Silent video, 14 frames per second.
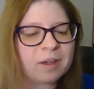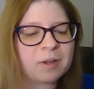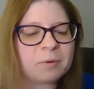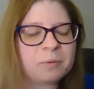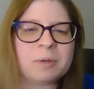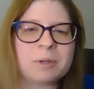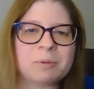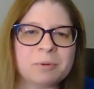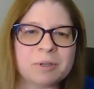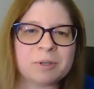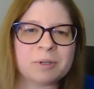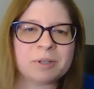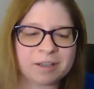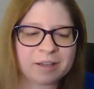We
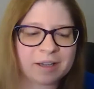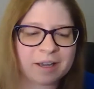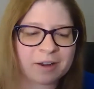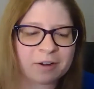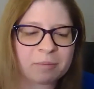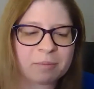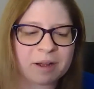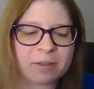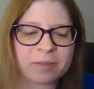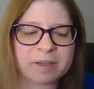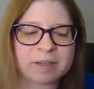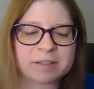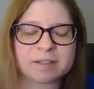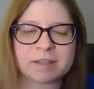would care about
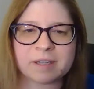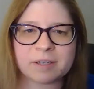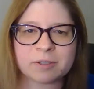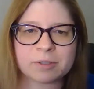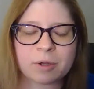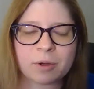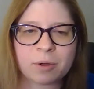these things